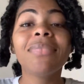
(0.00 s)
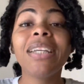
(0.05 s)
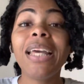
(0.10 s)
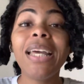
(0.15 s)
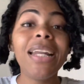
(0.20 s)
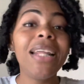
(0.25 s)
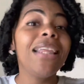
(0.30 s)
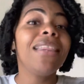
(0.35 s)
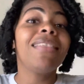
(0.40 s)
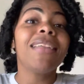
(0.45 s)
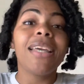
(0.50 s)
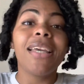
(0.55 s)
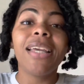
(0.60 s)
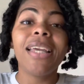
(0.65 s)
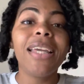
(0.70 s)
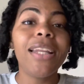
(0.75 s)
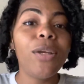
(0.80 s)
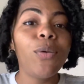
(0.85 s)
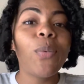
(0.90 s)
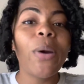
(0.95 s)

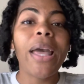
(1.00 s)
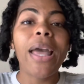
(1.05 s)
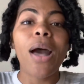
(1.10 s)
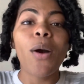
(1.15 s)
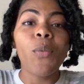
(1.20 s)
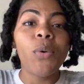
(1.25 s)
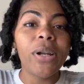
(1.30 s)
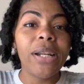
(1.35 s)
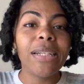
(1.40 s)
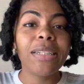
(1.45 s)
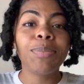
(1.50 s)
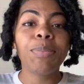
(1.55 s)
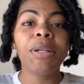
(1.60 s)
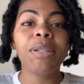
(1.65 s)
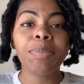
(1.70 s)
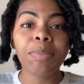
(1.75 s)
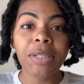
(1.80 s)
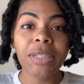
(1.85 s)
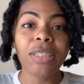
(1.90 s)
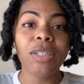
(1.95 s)
any way I want to express
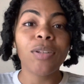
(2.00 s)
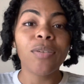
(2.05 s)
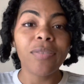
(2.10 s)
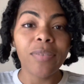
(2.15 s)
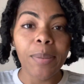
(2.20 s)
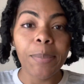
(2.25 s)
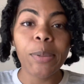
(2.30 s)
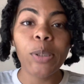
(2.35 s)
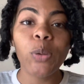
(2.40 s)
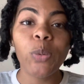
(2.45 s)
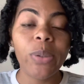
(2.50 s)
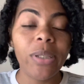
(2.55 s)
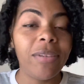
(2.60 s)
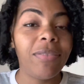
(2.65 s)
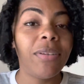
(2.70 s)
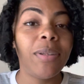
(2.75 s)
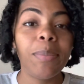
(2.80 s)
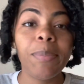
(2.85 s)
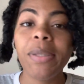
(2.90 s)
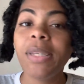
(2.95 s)
myself, I'm gonna do it. You
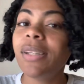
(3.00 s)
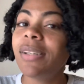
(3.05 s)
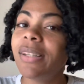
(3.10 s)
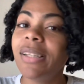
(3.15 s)
feel me?